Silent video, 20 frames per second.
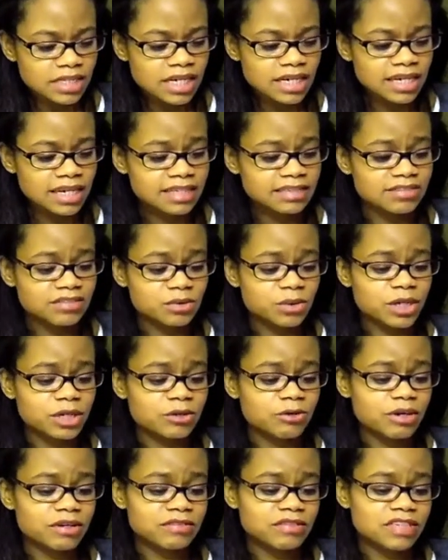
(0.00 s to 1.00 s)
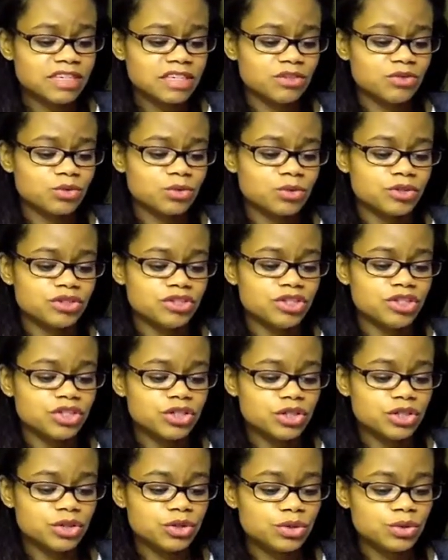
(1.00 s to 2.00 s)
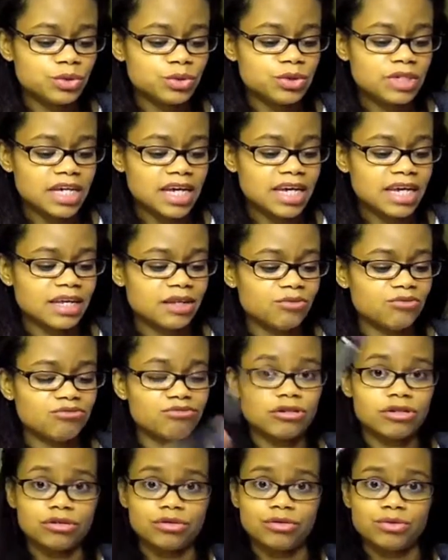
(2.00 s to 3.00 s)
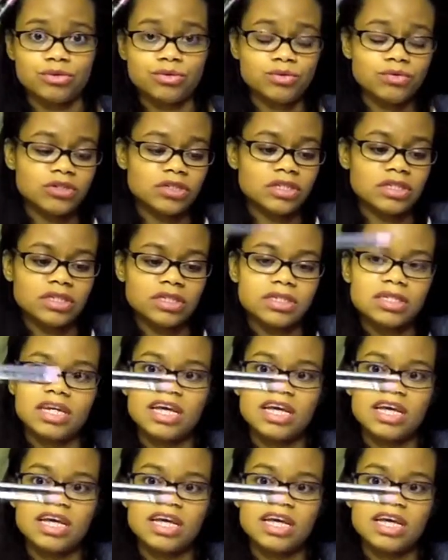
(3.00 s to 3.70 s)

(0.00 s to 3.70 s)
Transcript: And so I gravitate towards nude and rose,